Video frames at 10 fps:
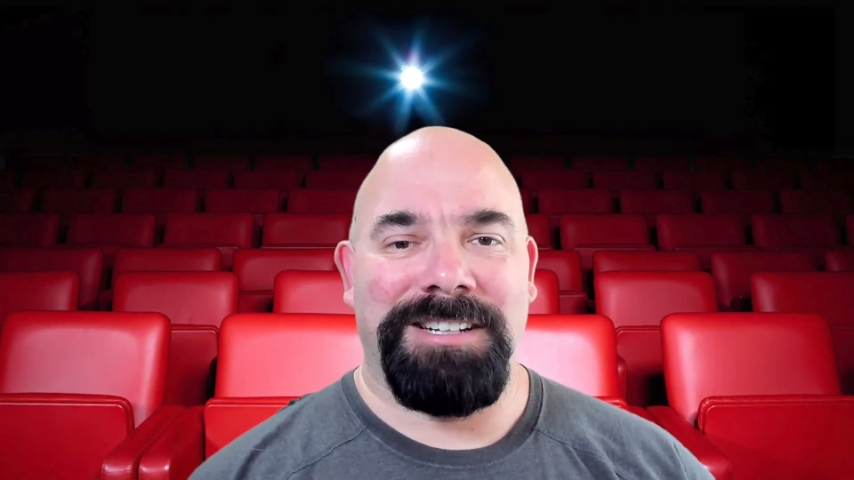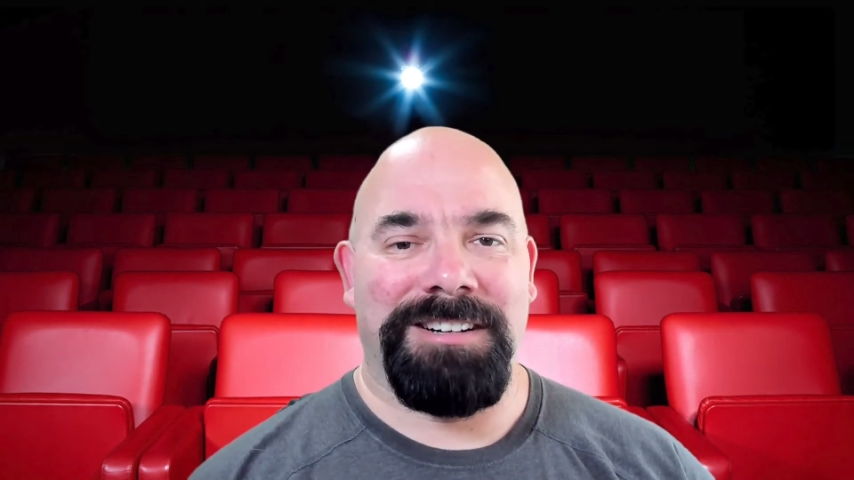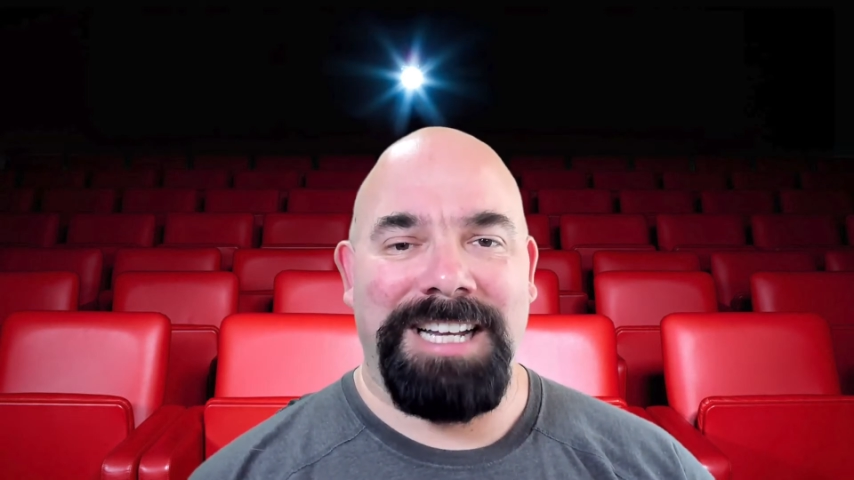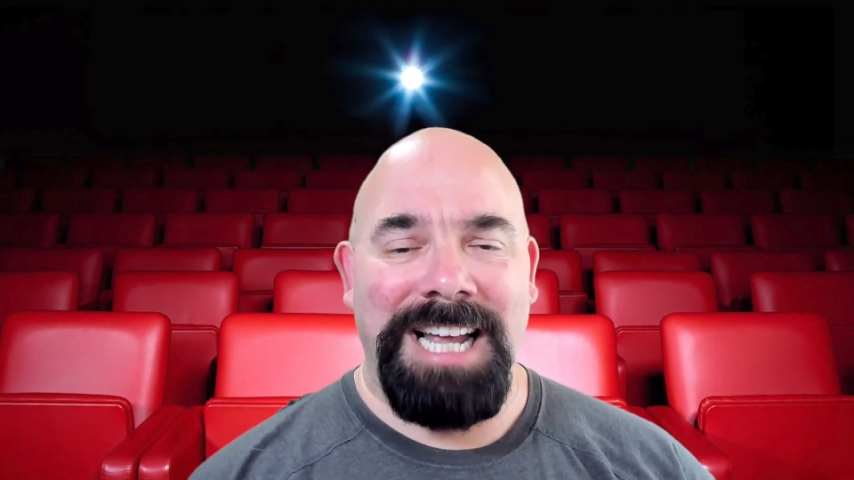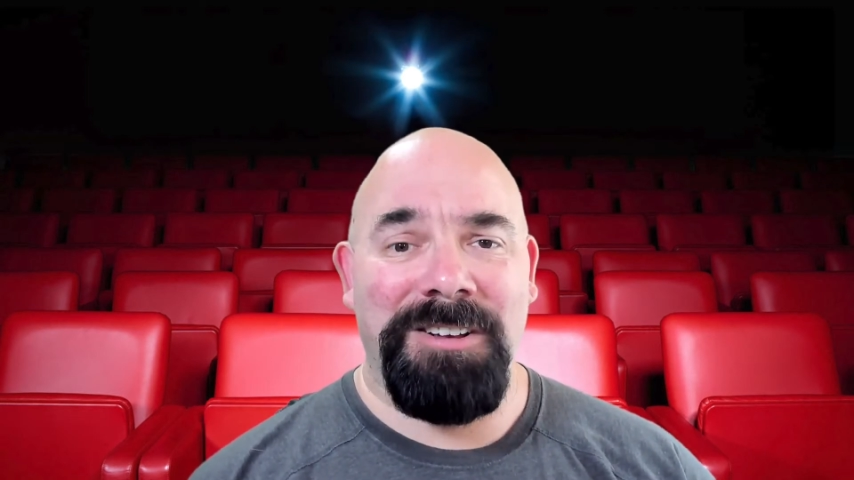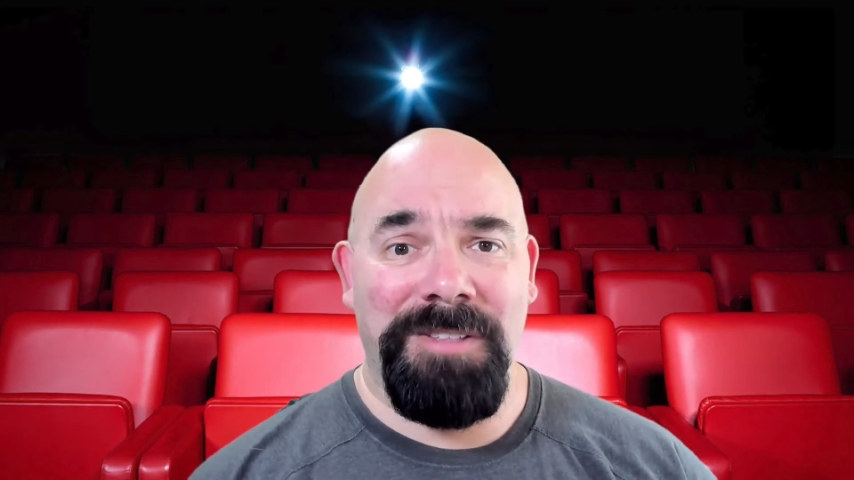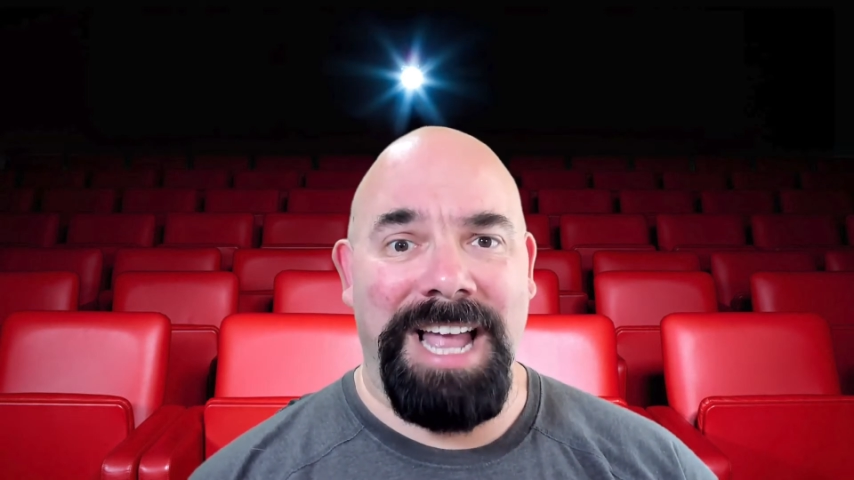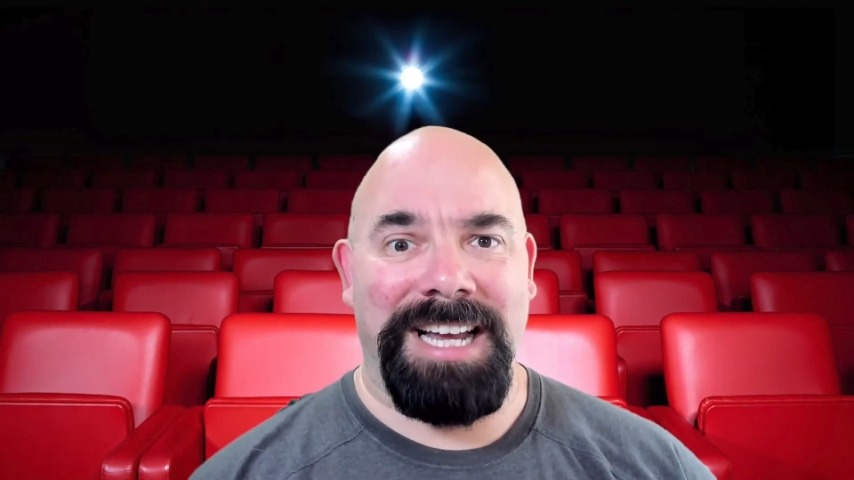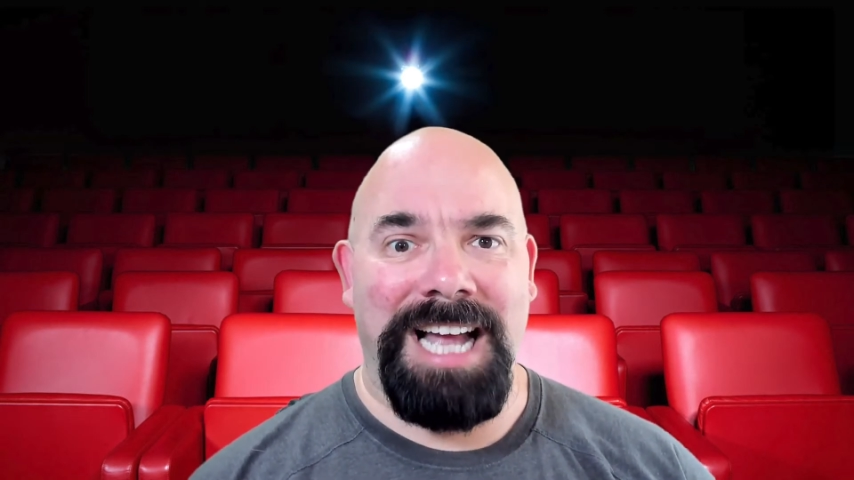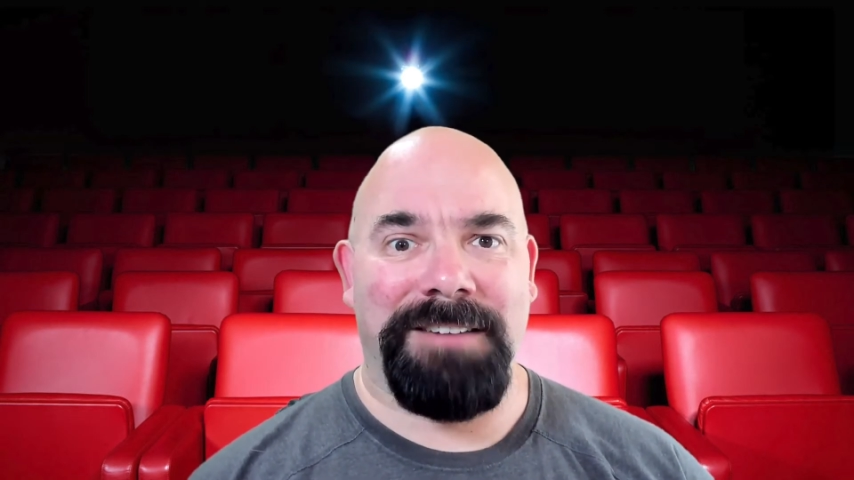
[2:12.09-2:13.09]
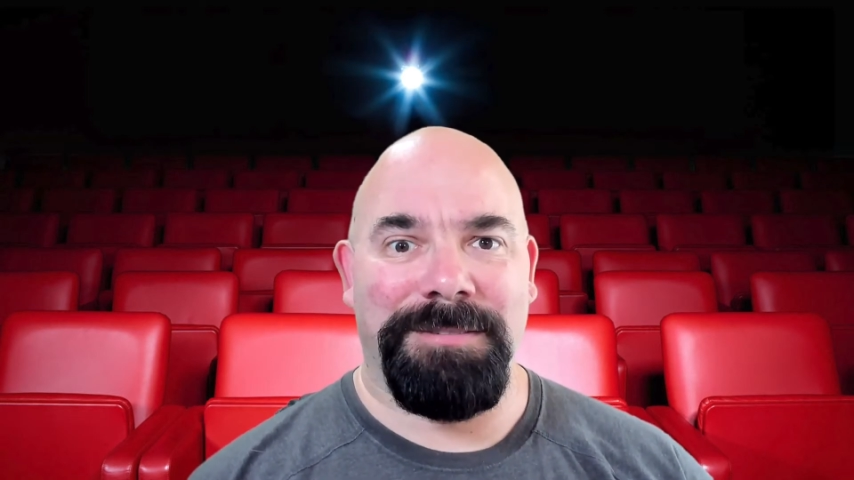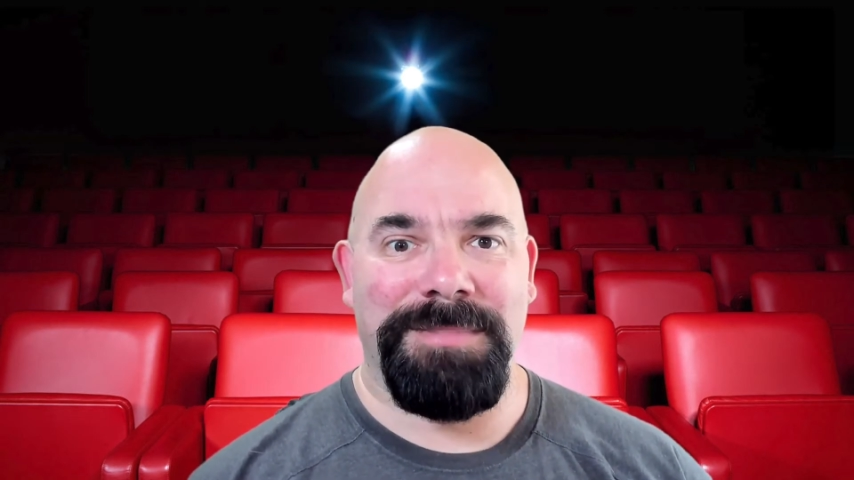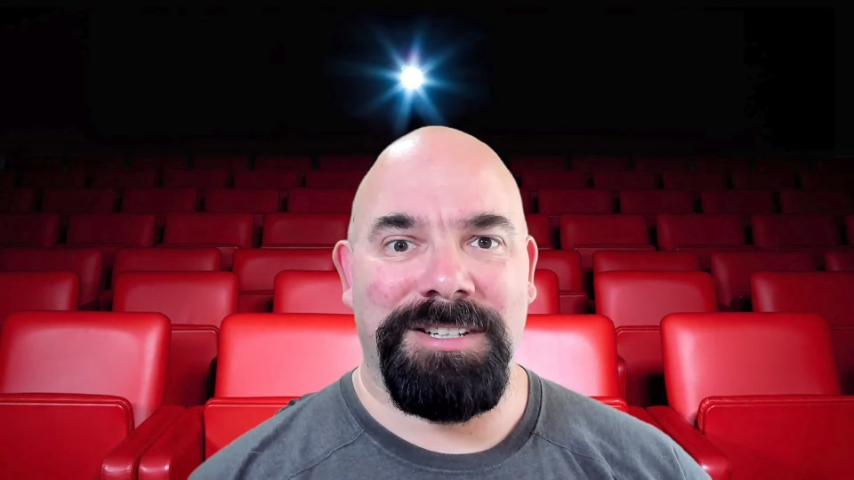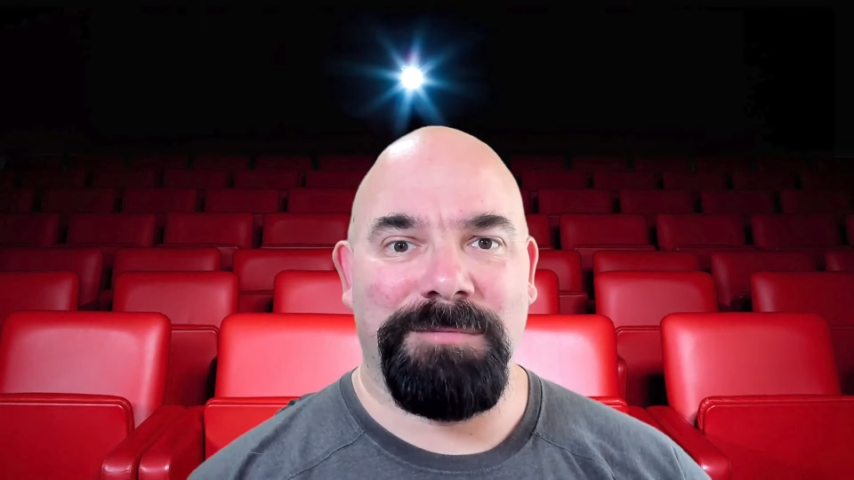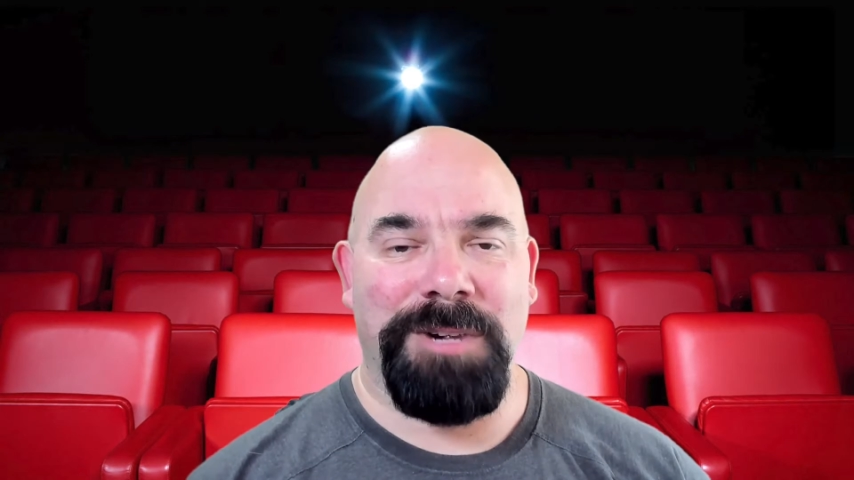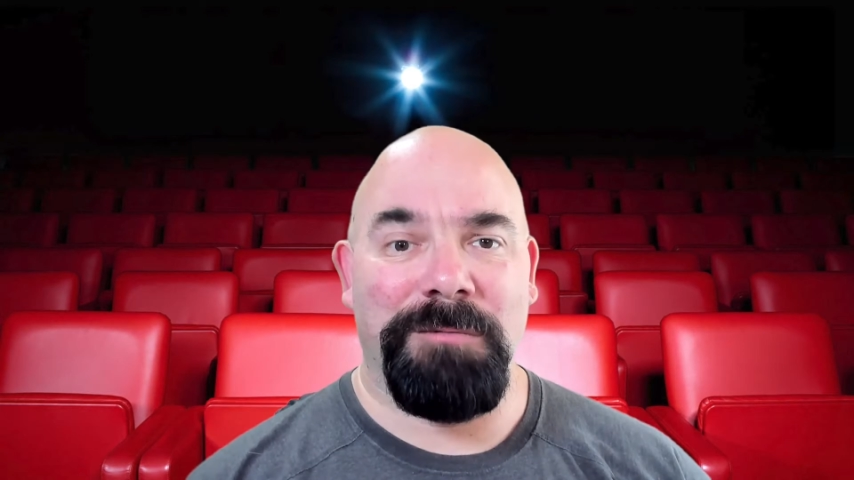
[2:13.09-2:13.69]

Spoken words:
they're like, "I know that guy from somewhere."